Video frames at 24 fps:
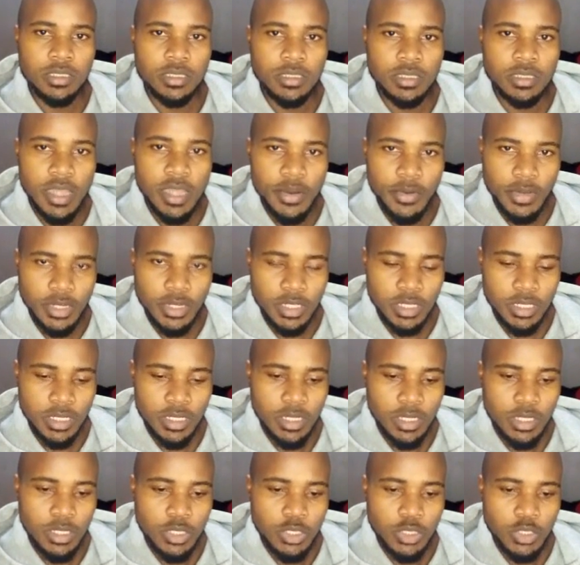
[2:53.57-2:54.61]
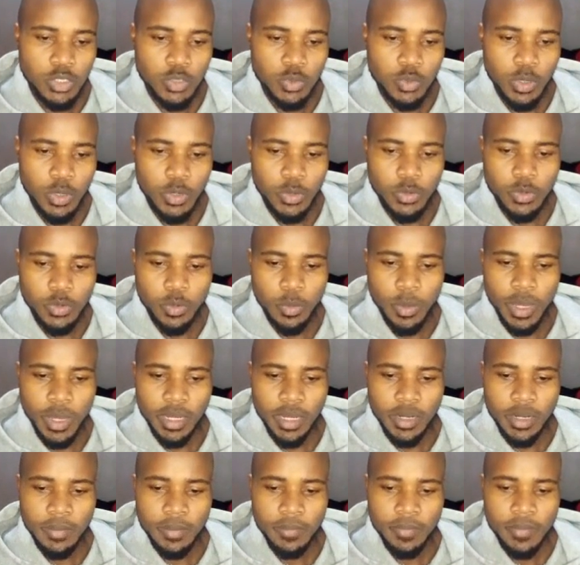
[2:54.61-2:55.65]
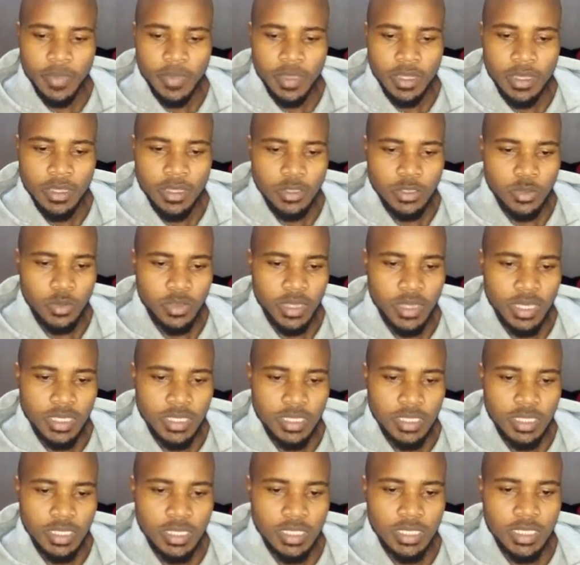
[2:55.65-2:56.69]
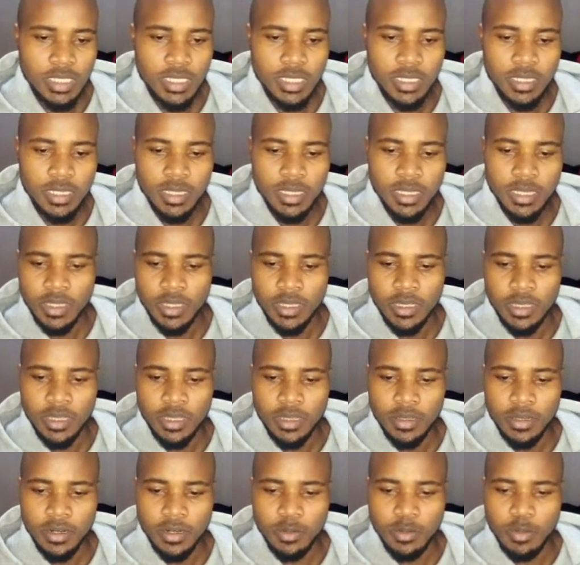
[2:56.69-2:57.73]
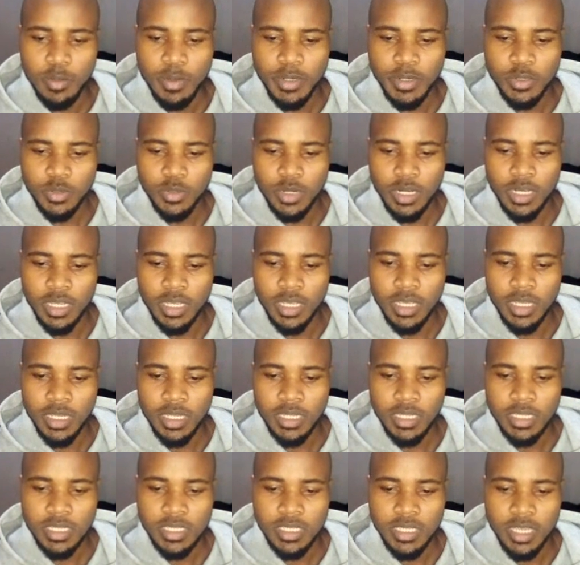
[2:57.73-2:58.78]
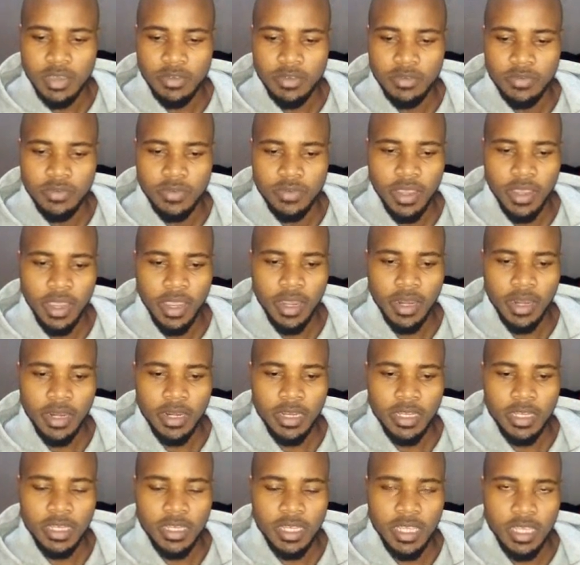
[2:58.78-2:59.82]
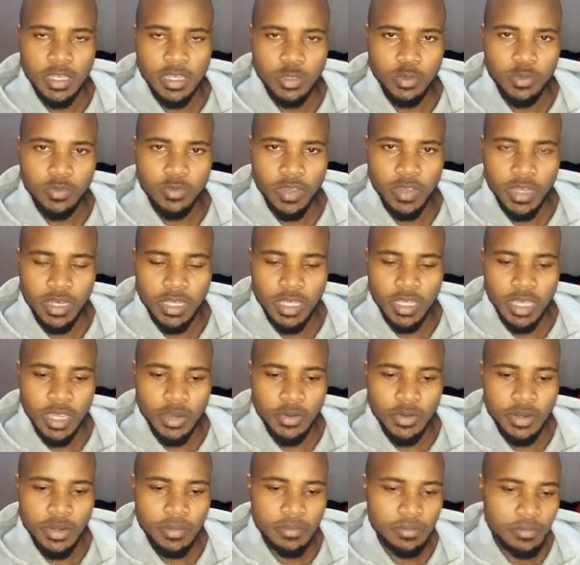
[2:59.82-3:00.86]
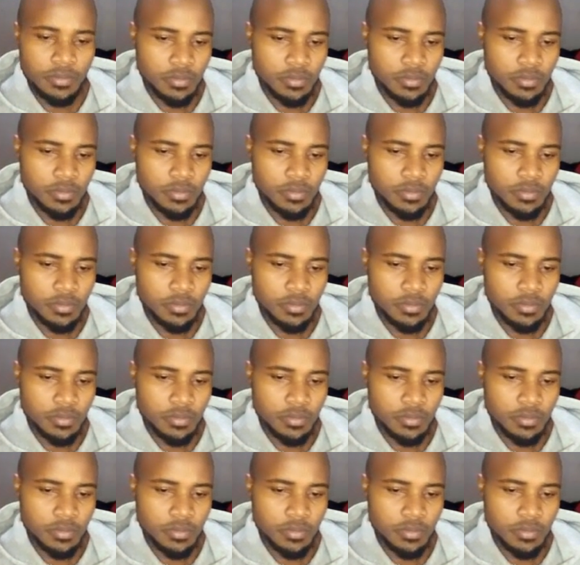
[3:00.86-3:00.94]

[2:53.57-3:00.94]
direct to a new domain so that's it remember to click save and in case of any error